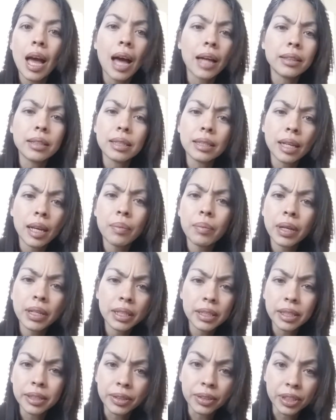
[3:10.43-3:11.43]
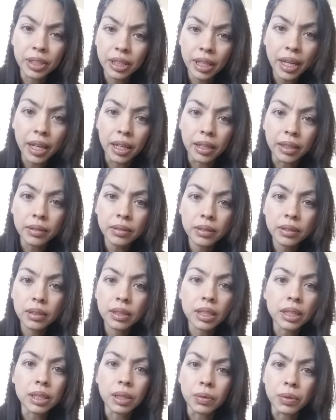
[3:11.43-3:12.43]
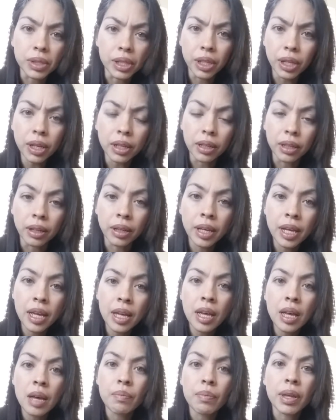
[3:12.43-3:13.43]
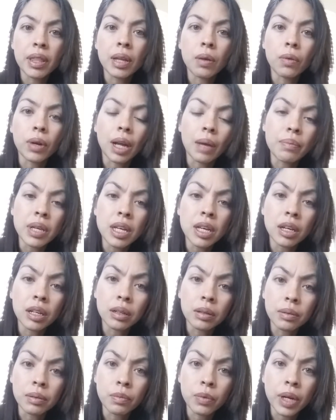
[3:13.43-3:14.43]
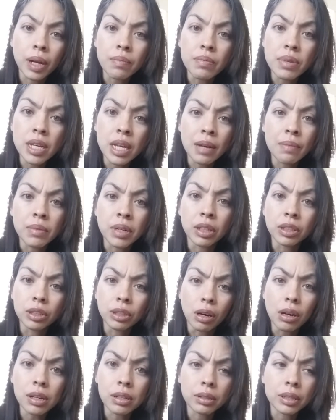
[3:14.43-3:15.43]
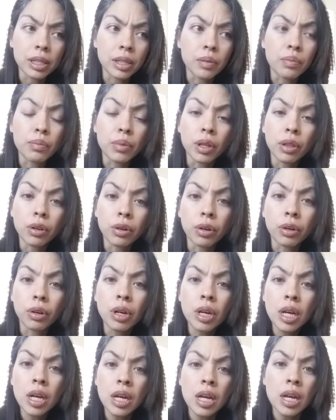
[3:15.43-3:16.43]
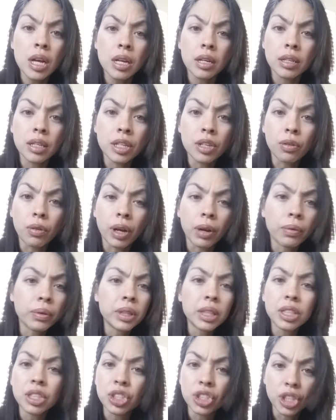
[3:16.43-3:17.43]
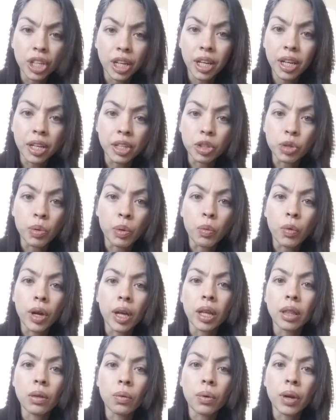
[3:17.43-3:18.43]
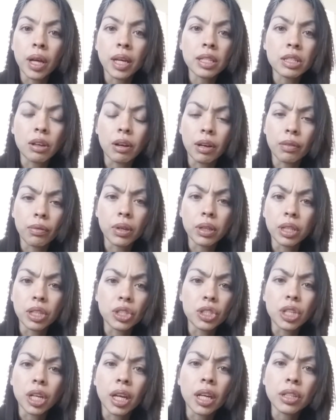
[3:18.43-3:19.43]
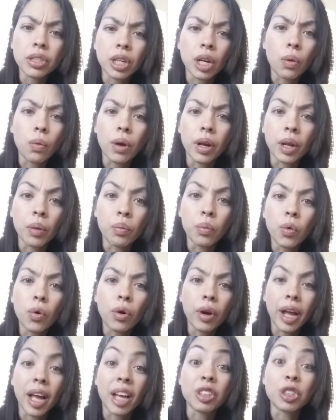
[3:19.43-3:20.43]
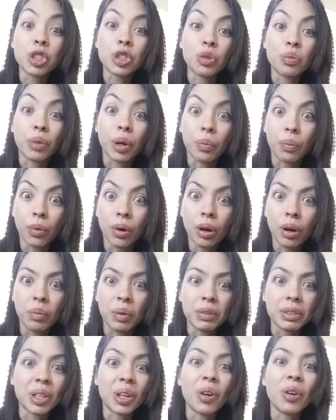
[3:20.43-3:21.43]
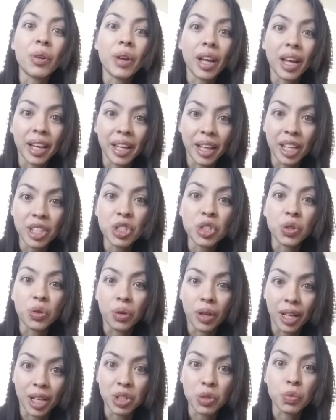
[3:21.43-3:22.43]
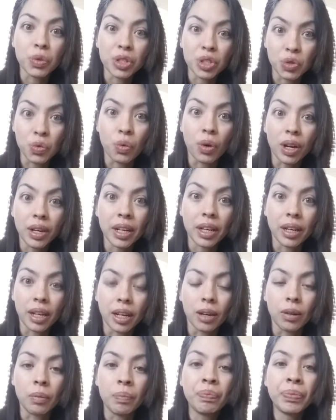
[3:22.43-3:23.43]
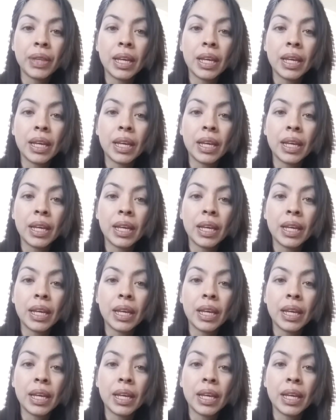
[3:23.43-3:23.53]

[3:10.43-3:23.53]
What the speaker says: At the time, I didn't understand because I was young. But then when I became an adult and a mother, everything changed. The way I saw everything change, and I wanted more. I understood my mom. I was like, okay, I get you what you wanted now.